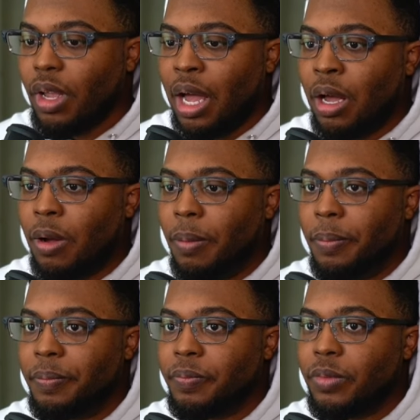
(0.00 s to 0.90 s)

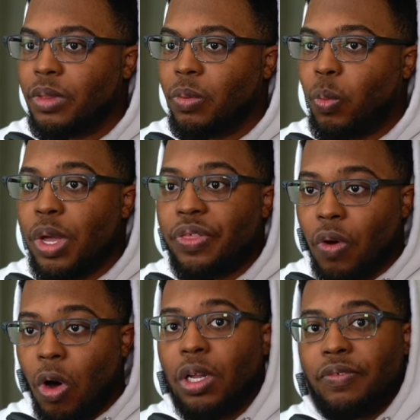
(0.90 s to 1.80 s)
um, with
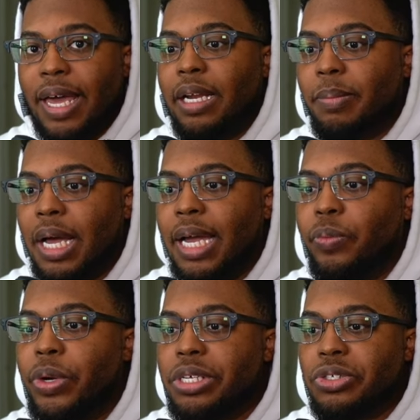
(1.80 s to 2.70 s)
all of that in
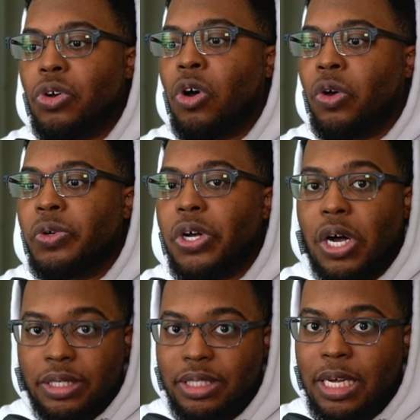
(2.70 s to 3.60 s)
mind, we saw
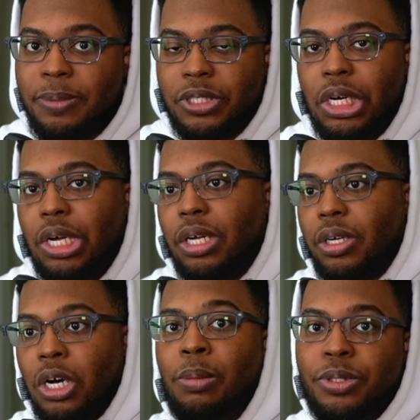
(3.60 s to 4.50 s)
concepts
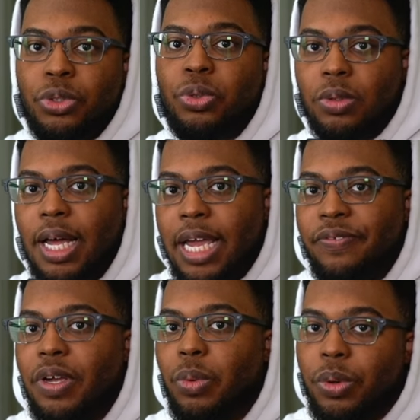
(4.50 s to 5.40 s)
come to
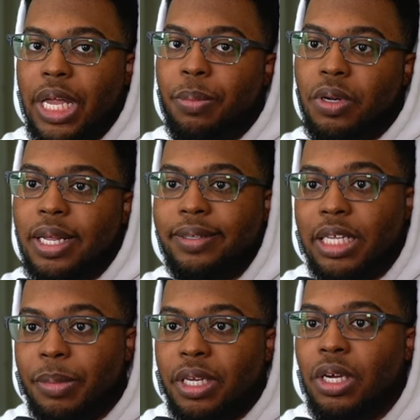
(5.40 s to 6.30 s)
life and we were able to like
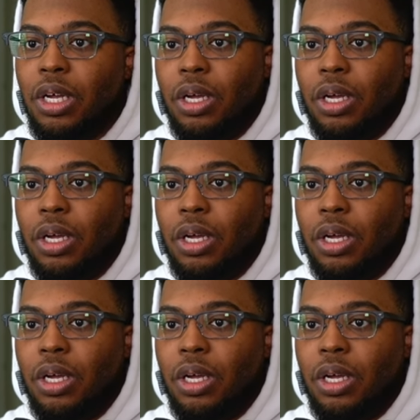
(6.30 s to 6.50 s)
limit